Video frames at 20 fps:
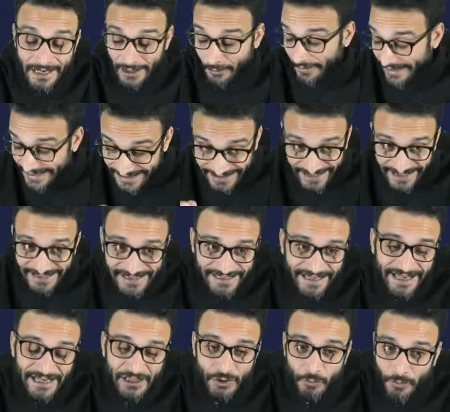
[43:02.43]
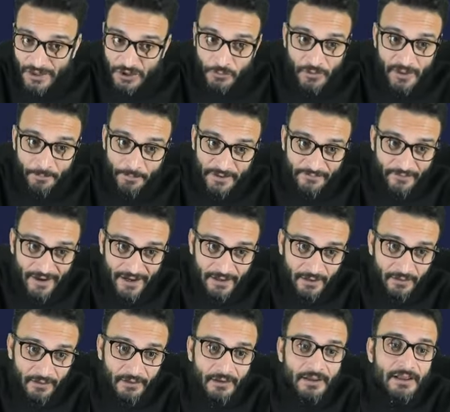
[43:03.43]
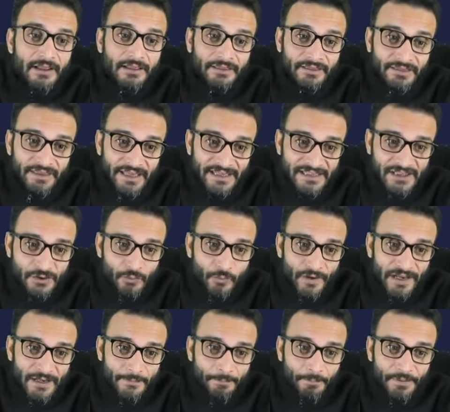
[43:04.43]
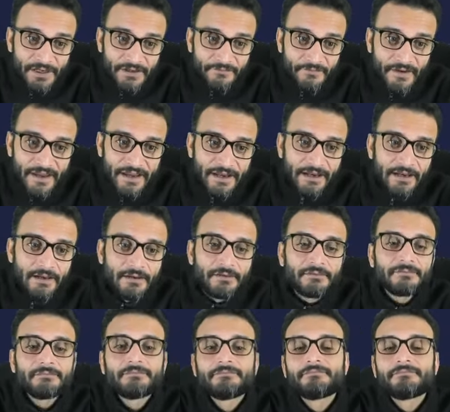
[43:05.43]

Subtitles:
Now, in this case, which will prevail? This will prevail.